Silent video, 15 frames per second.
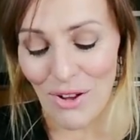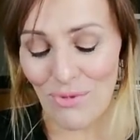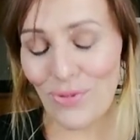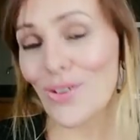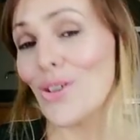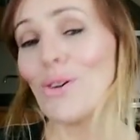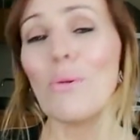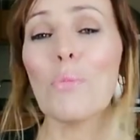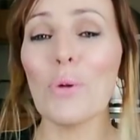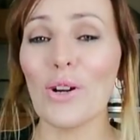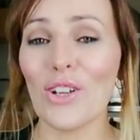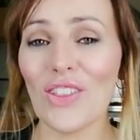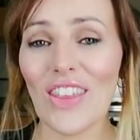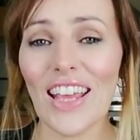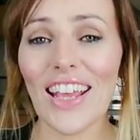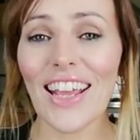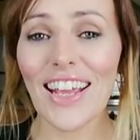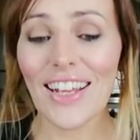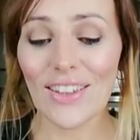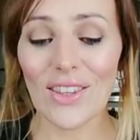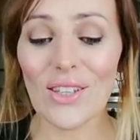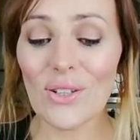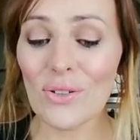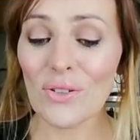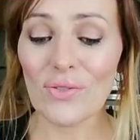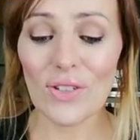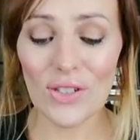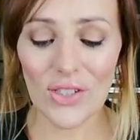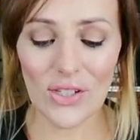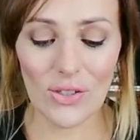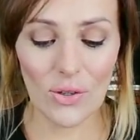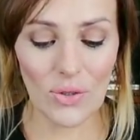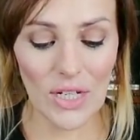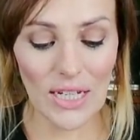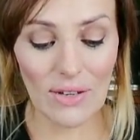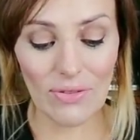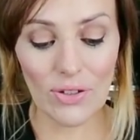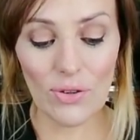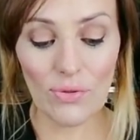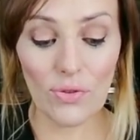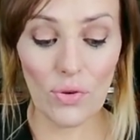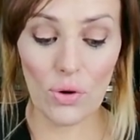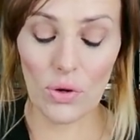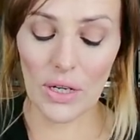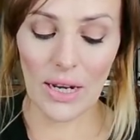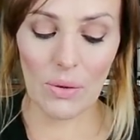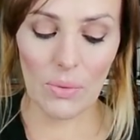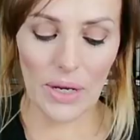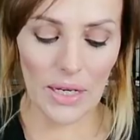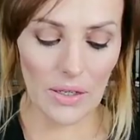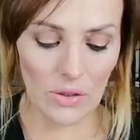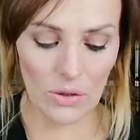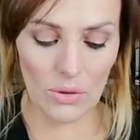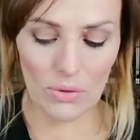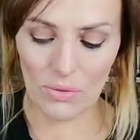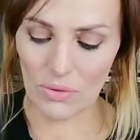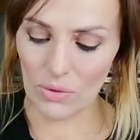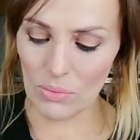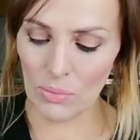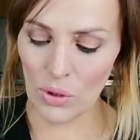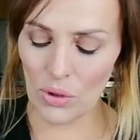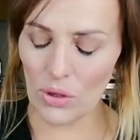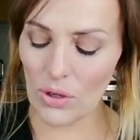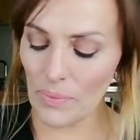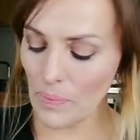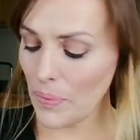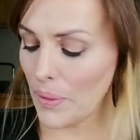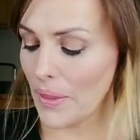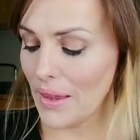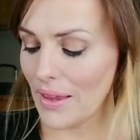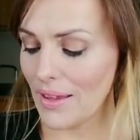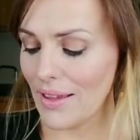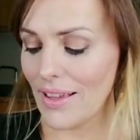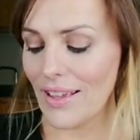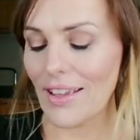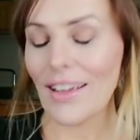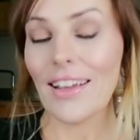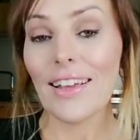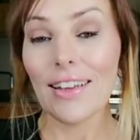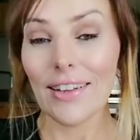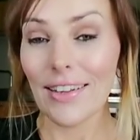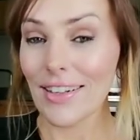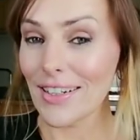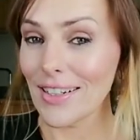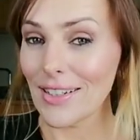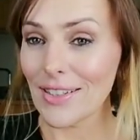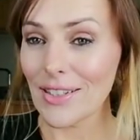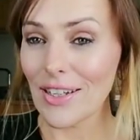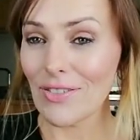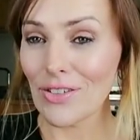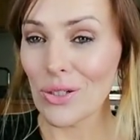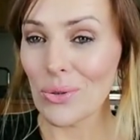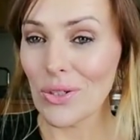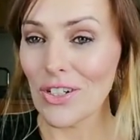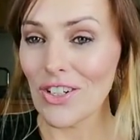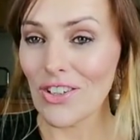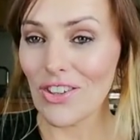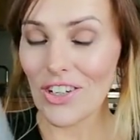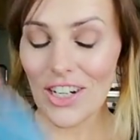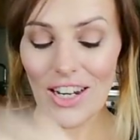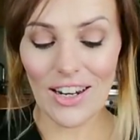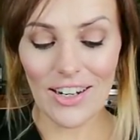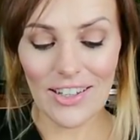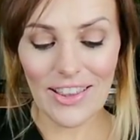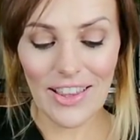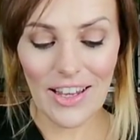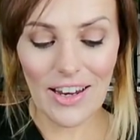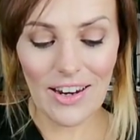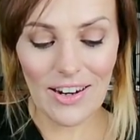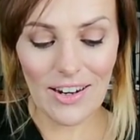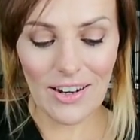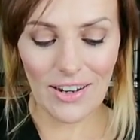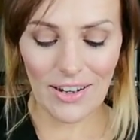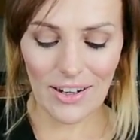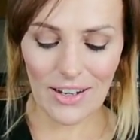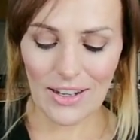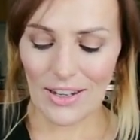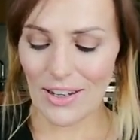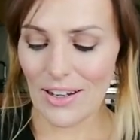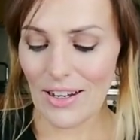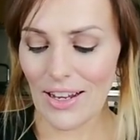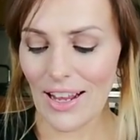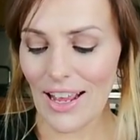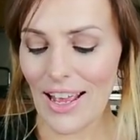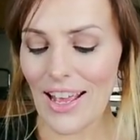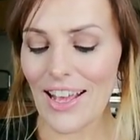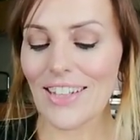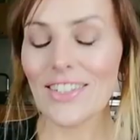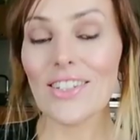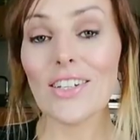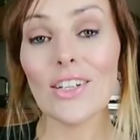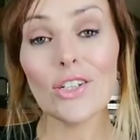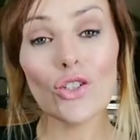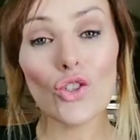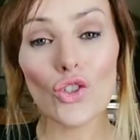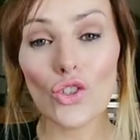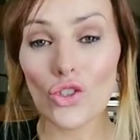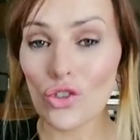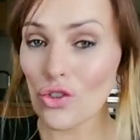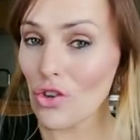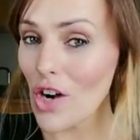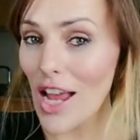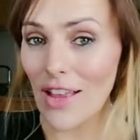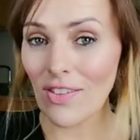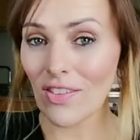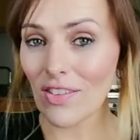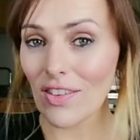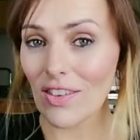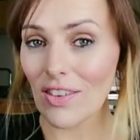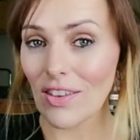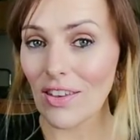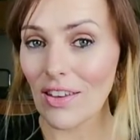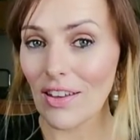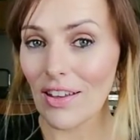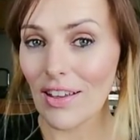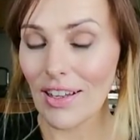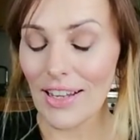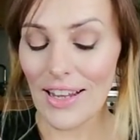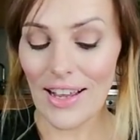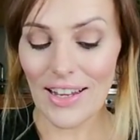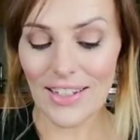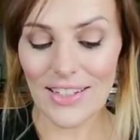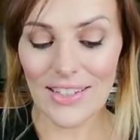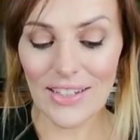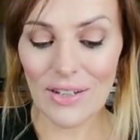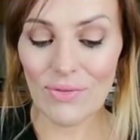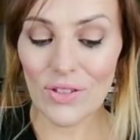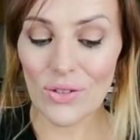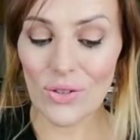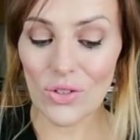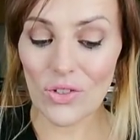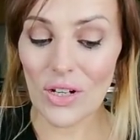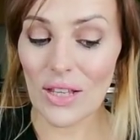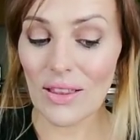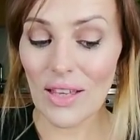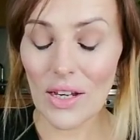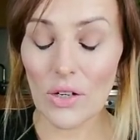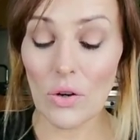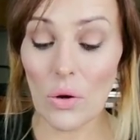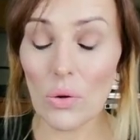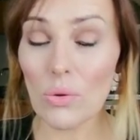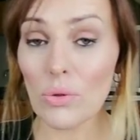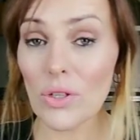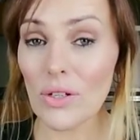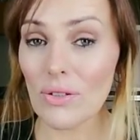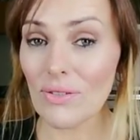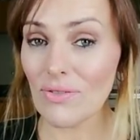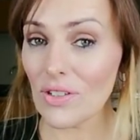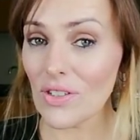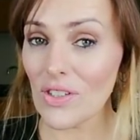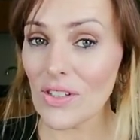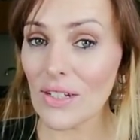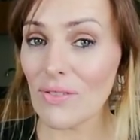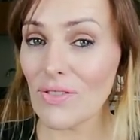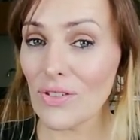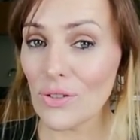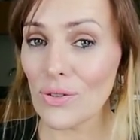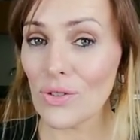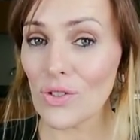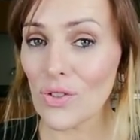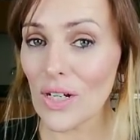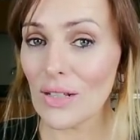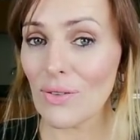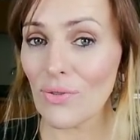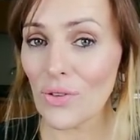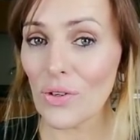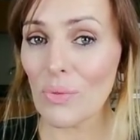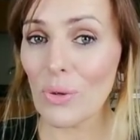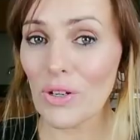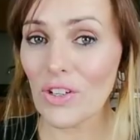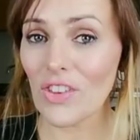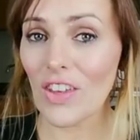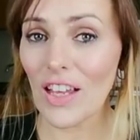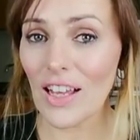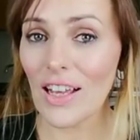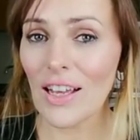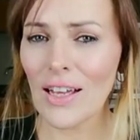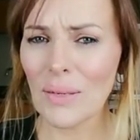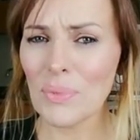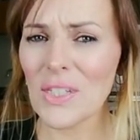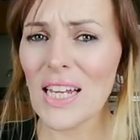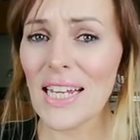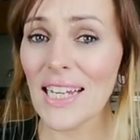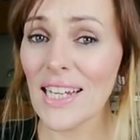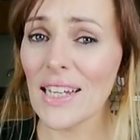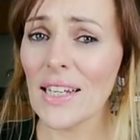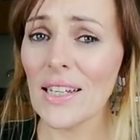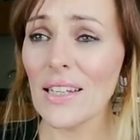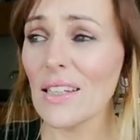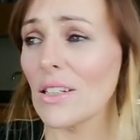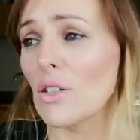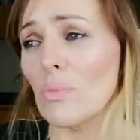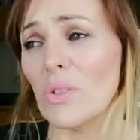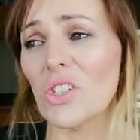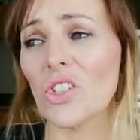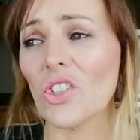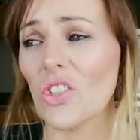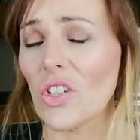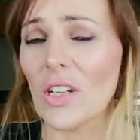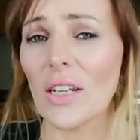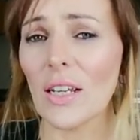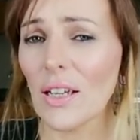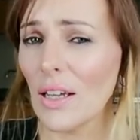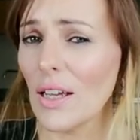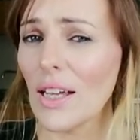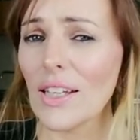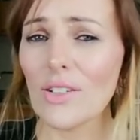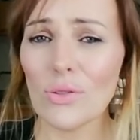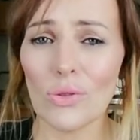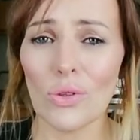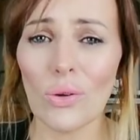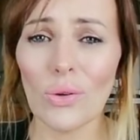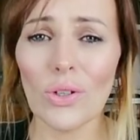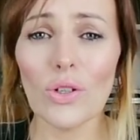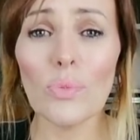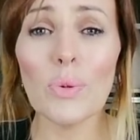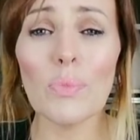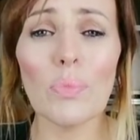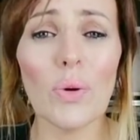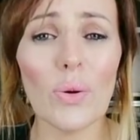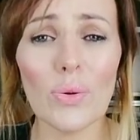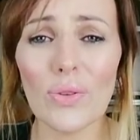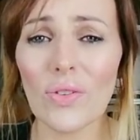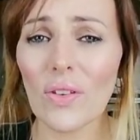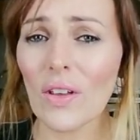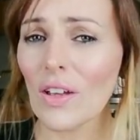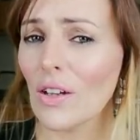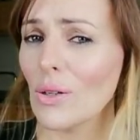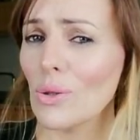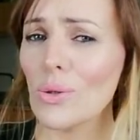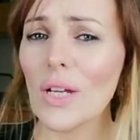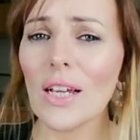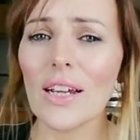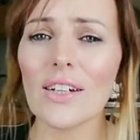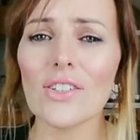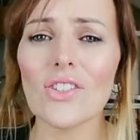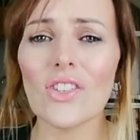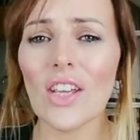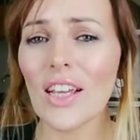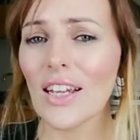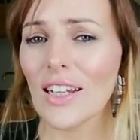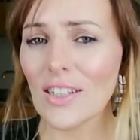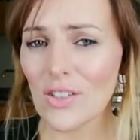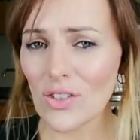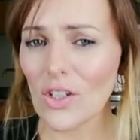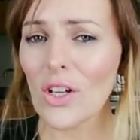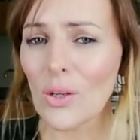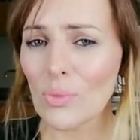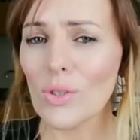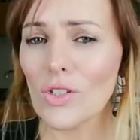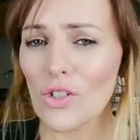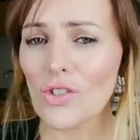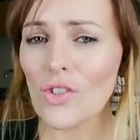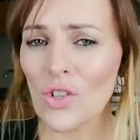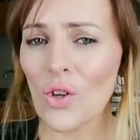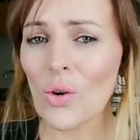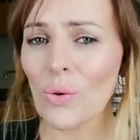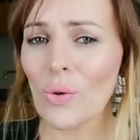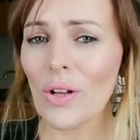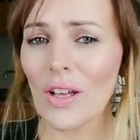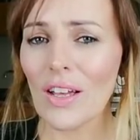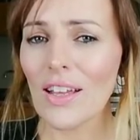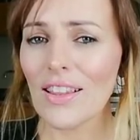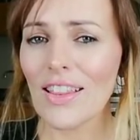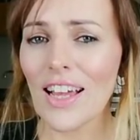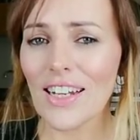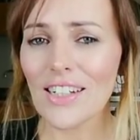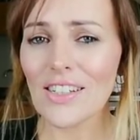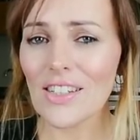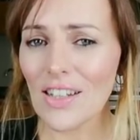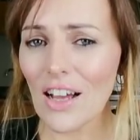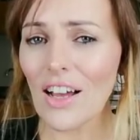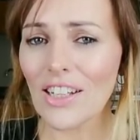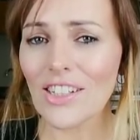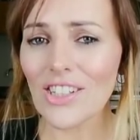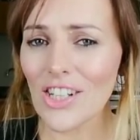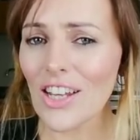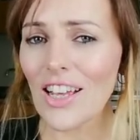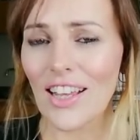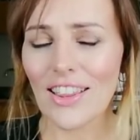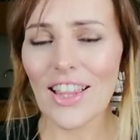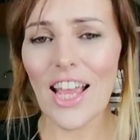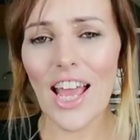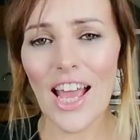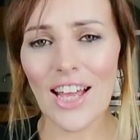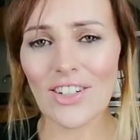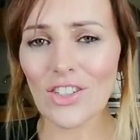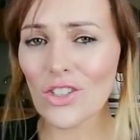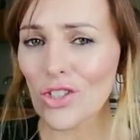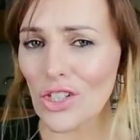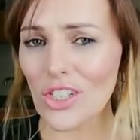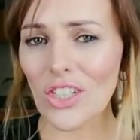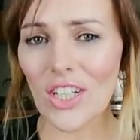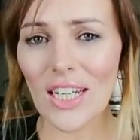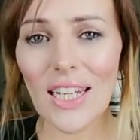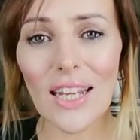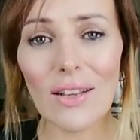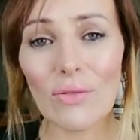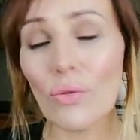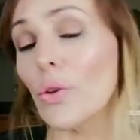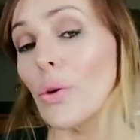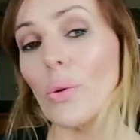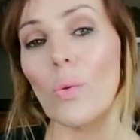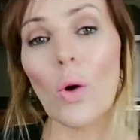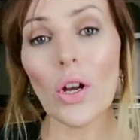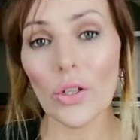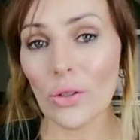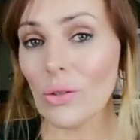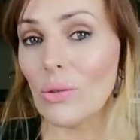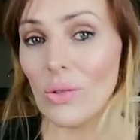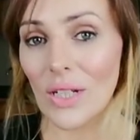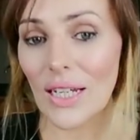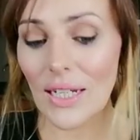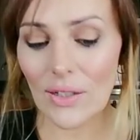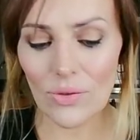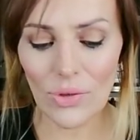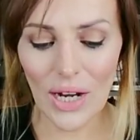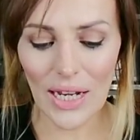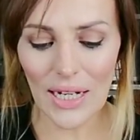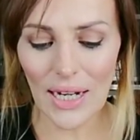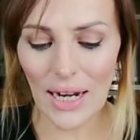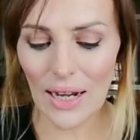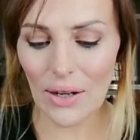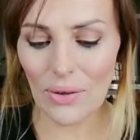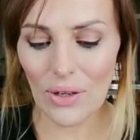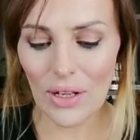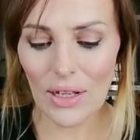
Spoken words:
For your birthday, the universe has only given you four. Now, wait, no, more. He's given you another card there. And strength. Yeah, he's given you strength. I know the universe has given you strength for your birthday. I'm saying he. Could be she. I don't know. It could be both. Who cares? We just know that it's got the energy to give you what you need right now.